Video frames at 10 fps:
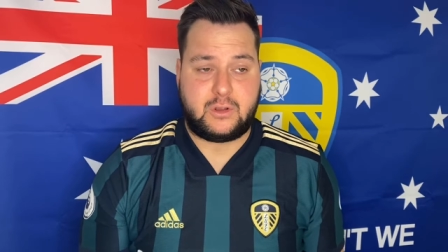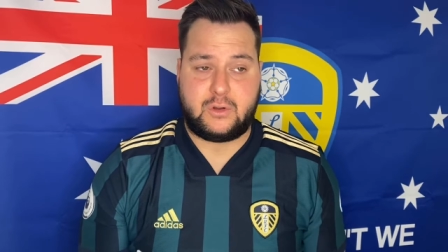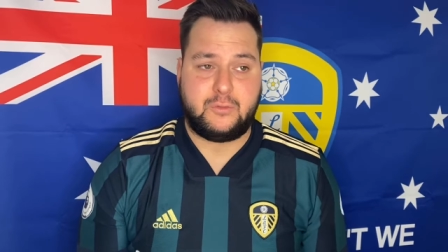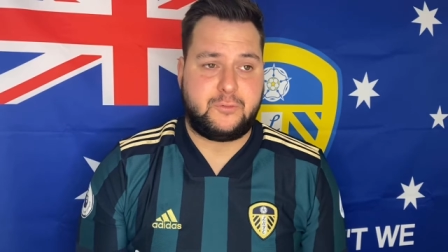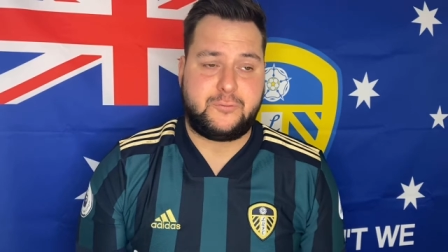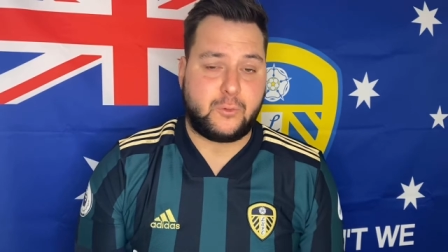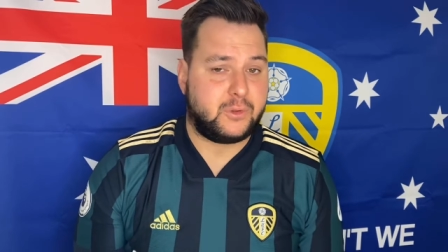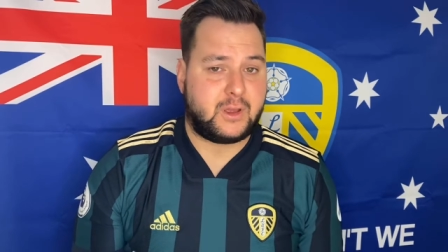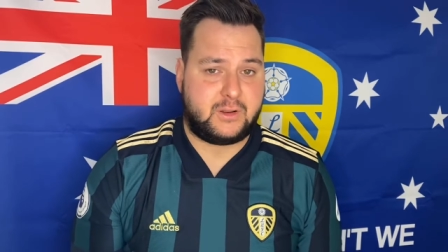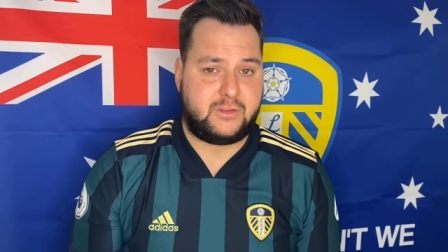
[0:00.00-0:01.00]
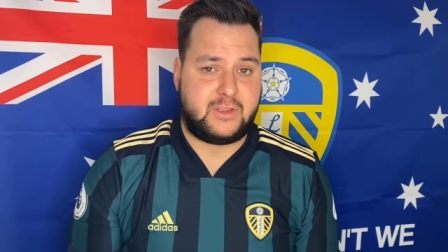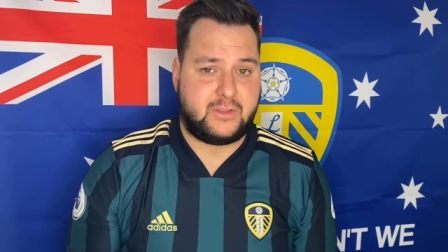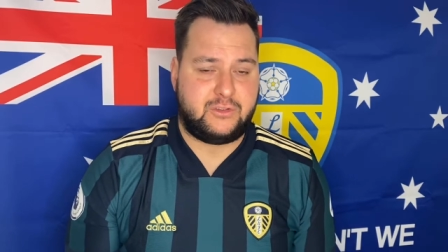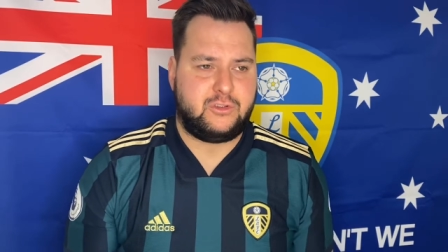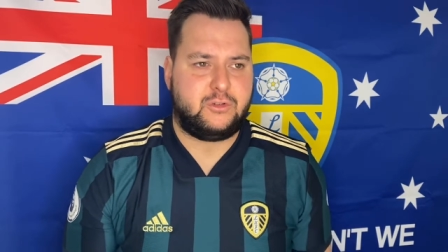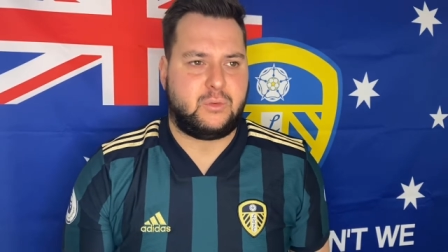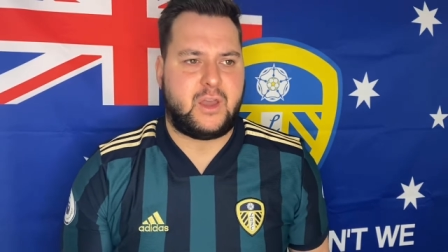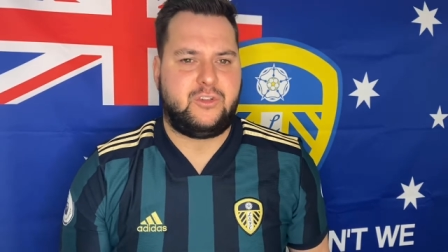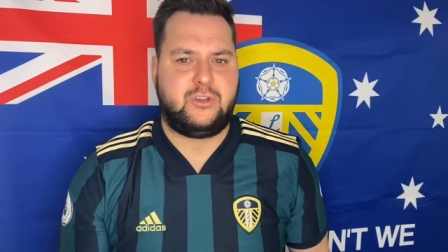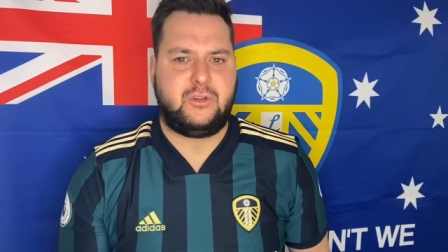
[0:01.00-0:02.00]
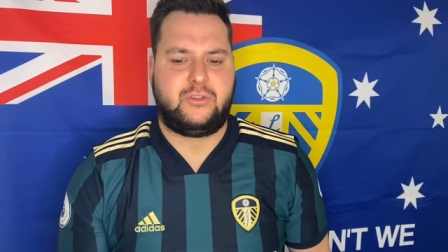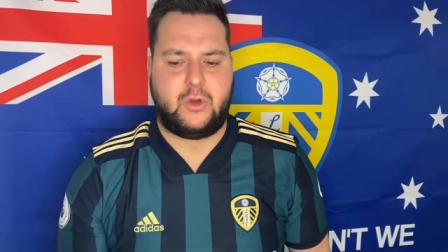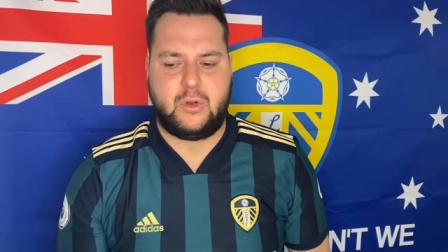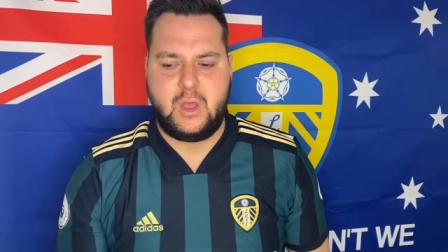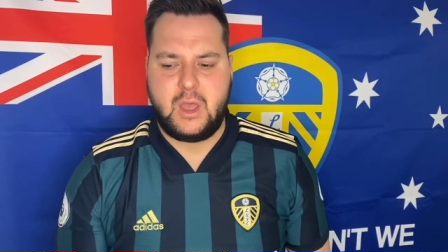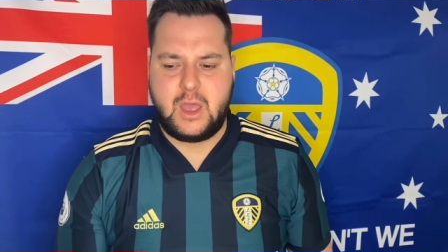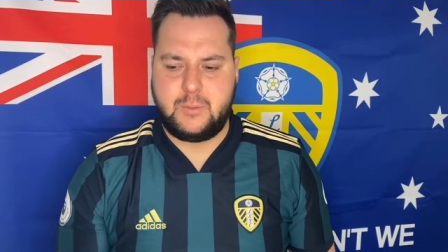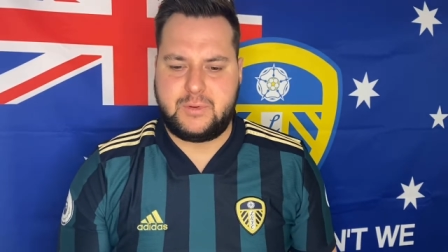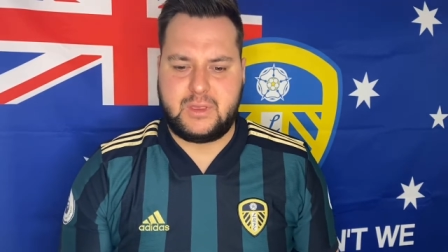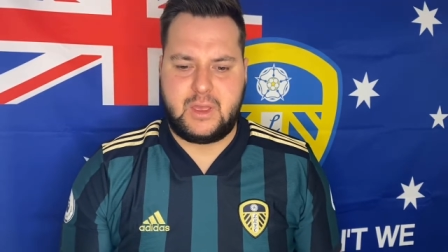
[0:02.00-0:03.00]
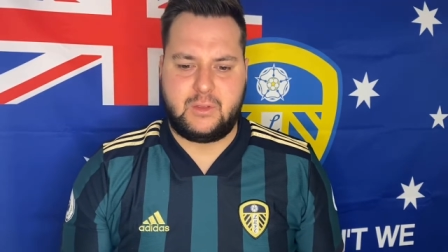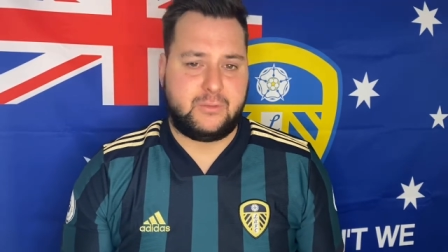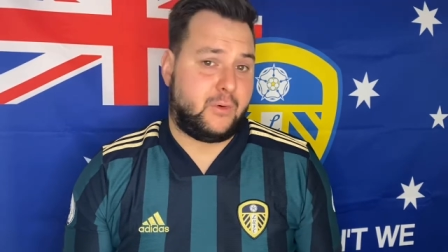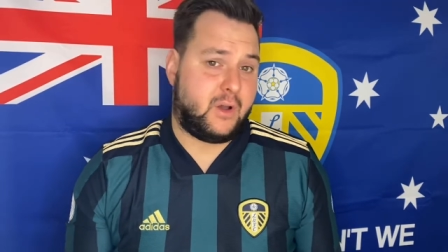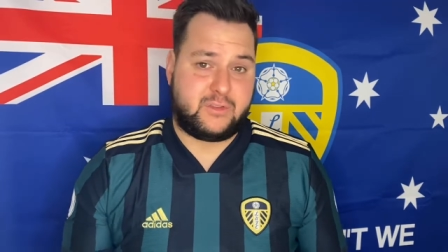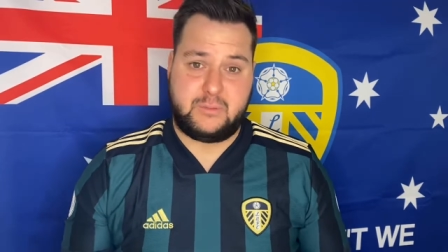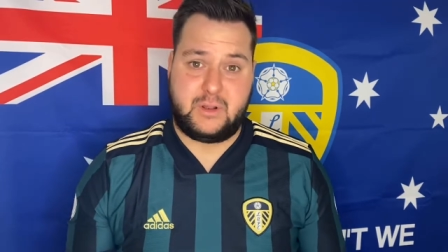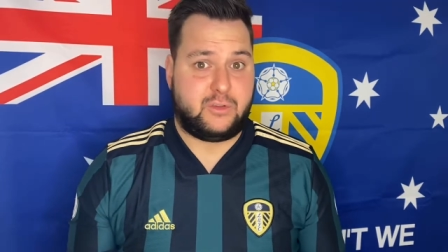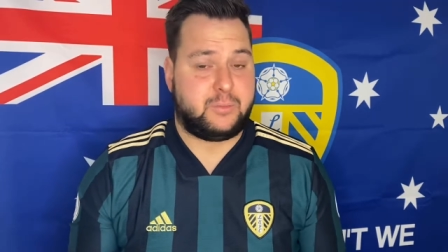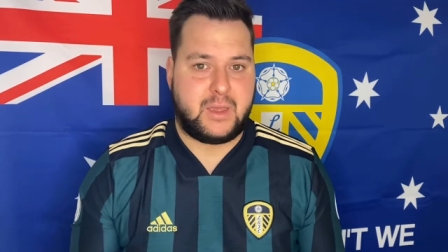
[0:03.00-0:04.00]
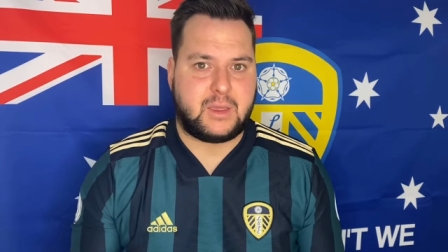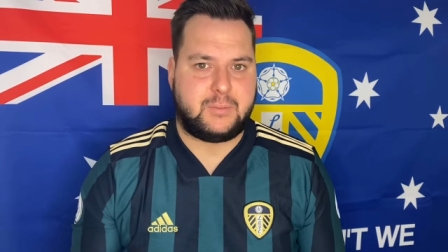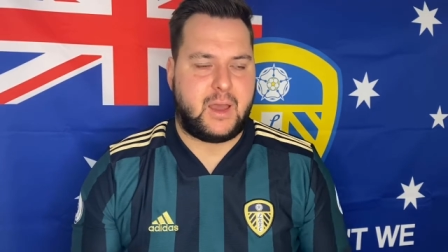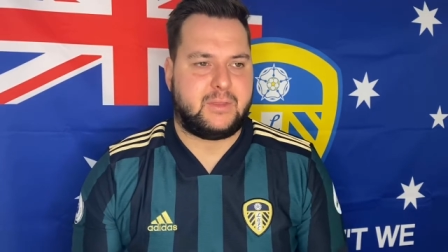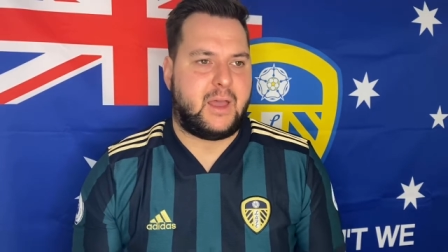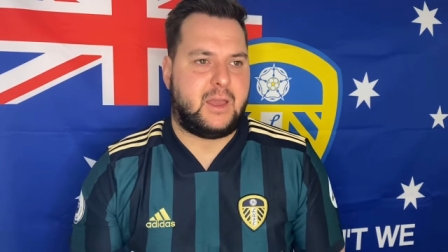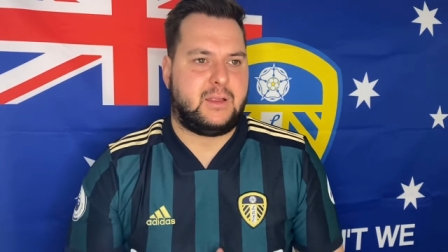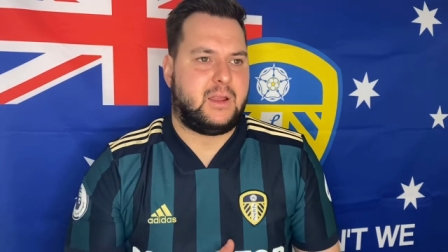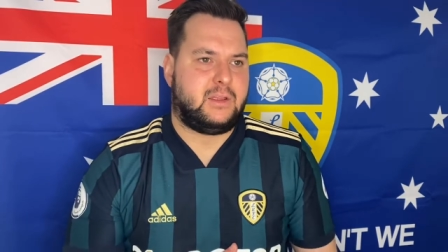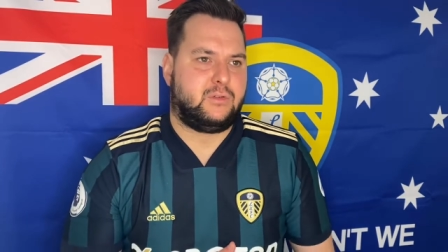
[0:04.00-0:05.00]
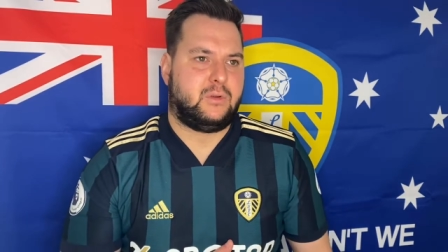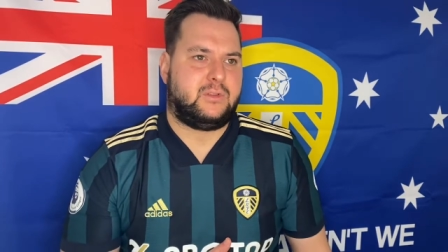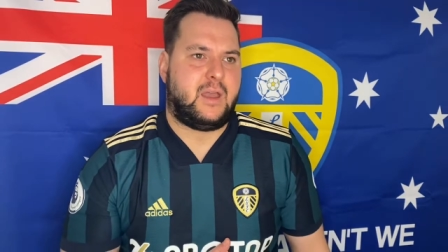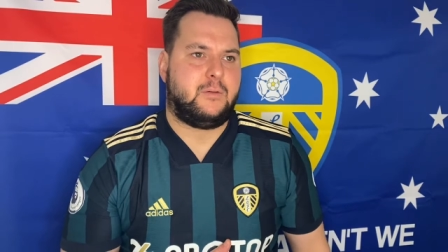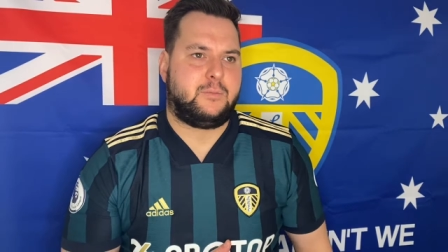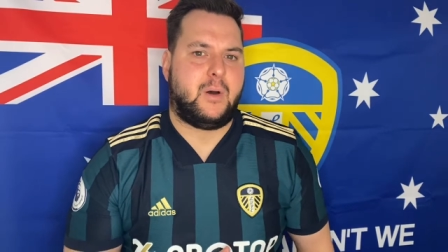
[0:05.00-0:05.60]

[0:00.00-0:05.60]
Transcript: don't fully understand the situation, so it'd be ill-advised of me to speak about that in any sort of depth.